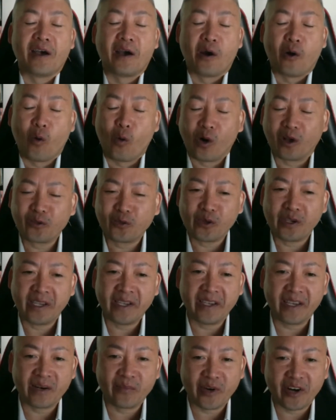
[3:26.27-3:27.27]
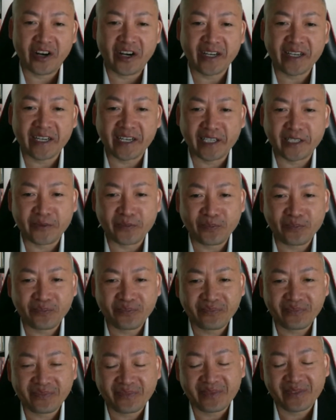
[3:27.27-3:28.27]
Once we're here in America,
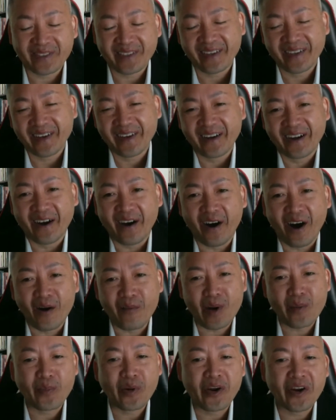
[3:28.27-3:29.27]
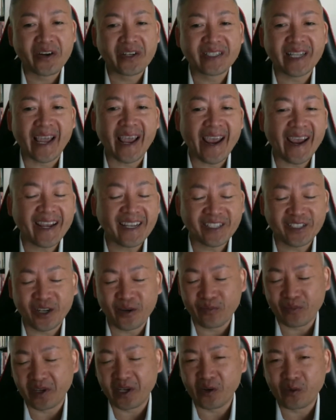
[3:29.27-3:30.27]
all my parents asked
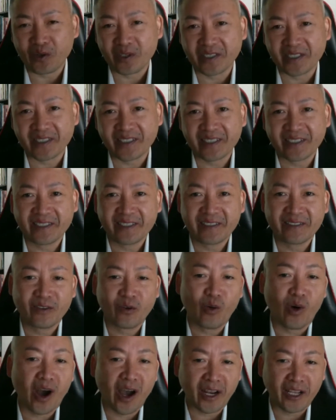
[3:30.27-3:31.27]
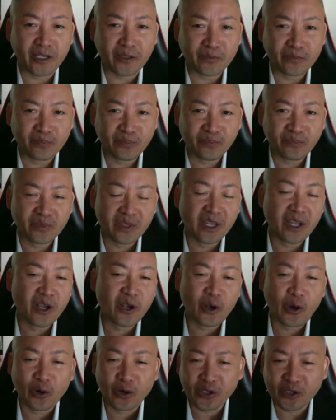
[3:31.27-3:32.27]
of me was, Wanny,
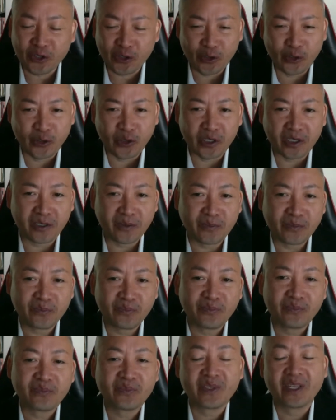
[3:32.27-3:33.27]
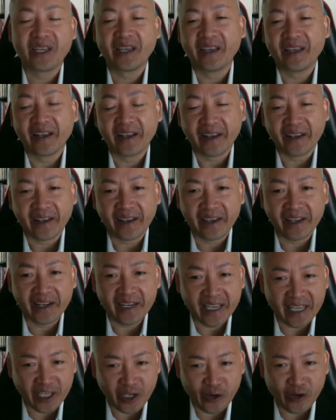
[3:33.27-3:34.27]
go to school, get a
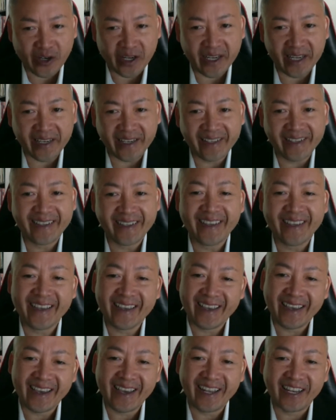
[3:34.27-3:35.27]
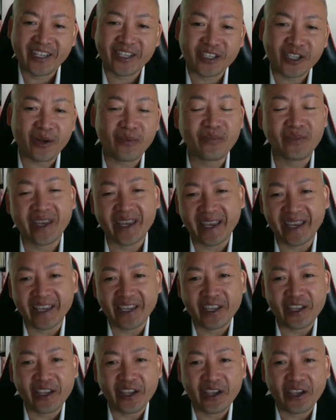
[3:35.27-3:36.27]
good grade, and someday
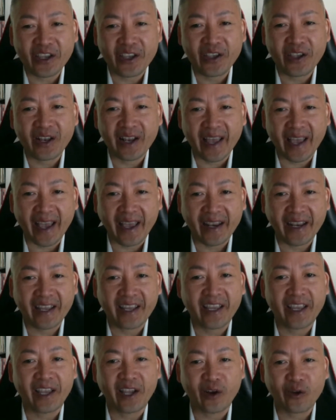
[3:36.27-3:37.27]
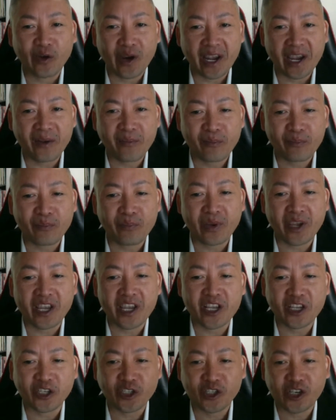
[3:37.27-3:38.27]
you land a great
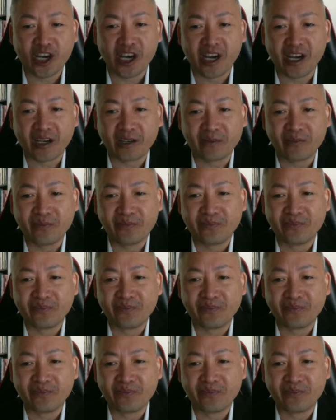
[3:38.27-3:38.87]
paying job.